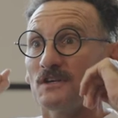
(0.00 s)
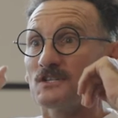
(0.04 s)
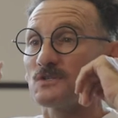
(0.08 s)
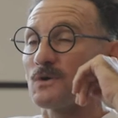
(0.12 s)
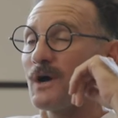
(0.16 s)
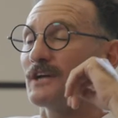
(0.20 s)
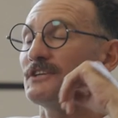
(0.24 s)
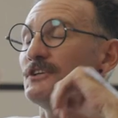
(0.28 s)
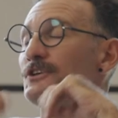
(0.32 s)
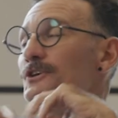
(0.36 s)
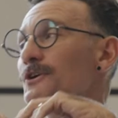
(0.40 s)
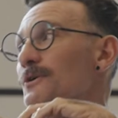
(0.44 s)
So
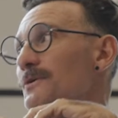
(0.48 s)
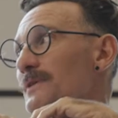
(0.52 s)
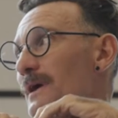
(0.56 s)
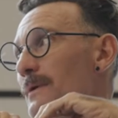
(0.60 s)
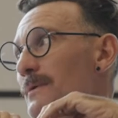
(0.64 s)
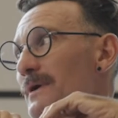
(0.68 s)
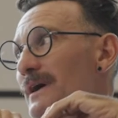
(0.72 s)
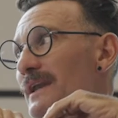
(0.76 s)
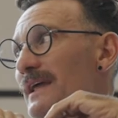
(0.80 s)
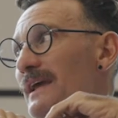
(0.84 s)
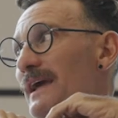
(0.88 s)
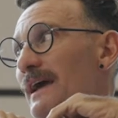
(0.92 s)
I knew they were
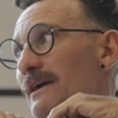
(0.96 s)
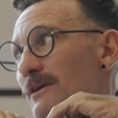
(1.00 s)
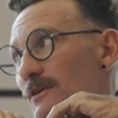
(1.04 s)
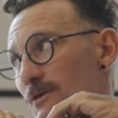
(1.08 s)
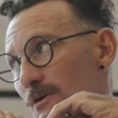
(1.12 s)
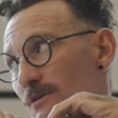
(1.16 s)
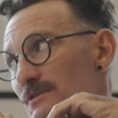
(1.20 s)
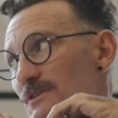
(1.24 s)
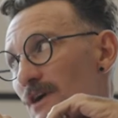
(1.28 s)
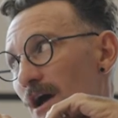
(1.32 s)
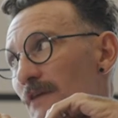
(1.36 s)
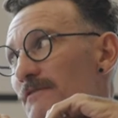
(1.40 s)
going to get
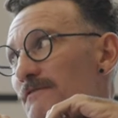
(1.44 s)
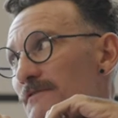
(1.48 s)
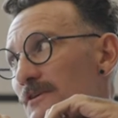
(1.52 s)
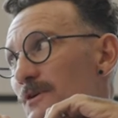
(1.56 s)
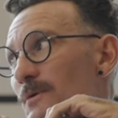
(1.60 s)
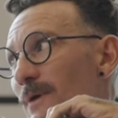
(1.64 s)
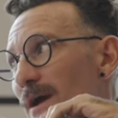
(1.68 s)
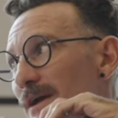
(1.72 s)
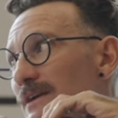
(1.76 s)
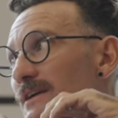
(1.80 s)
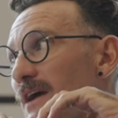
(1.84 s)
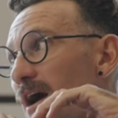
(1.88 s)
a few,
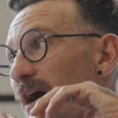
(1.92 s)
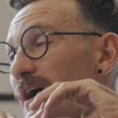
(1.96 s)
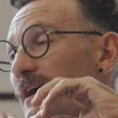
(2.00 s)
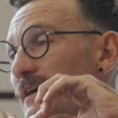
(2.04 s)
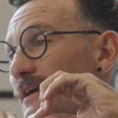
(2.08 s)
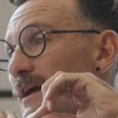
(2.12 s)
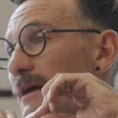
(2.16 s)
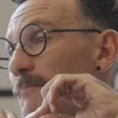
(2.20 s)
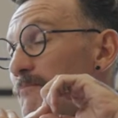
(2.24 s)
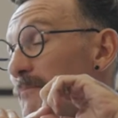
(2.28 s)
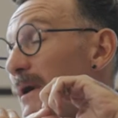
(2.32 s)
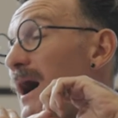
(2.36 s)

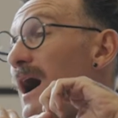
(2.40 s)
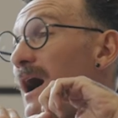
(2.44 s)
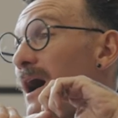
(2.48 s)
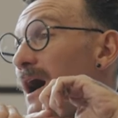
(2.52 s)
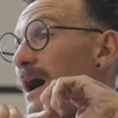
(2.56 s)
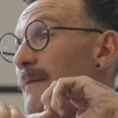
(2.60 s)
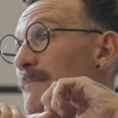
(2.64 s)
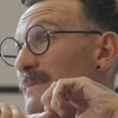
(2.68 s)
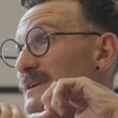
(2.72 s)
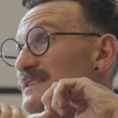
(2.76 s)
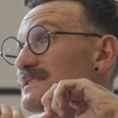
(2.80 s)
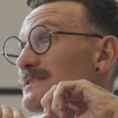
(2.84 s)
but I
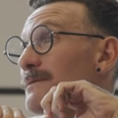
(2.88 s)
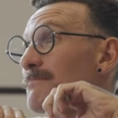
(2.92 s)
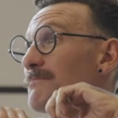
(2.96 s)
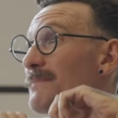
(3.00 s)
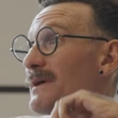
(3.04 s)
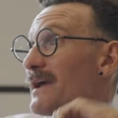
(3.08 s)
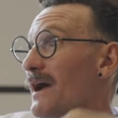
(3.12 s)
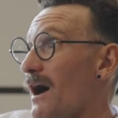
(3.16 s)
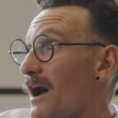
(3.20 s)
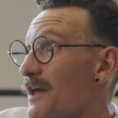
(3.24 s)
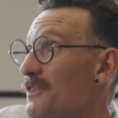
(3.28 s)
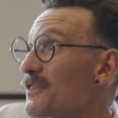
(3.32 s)
must
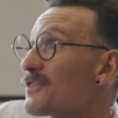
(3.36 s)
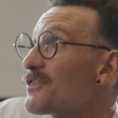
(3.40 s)
admit,